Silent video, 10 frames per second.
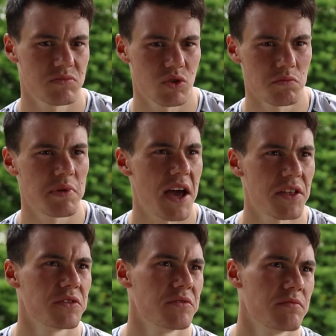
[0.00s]
done
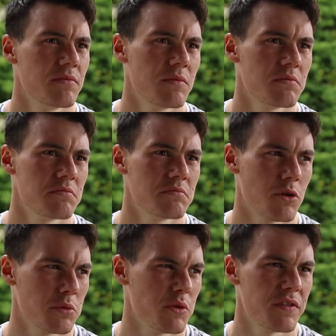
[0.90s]
better than
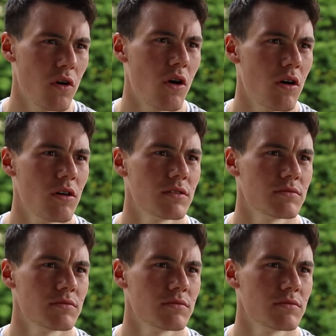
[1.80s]
probably we thought.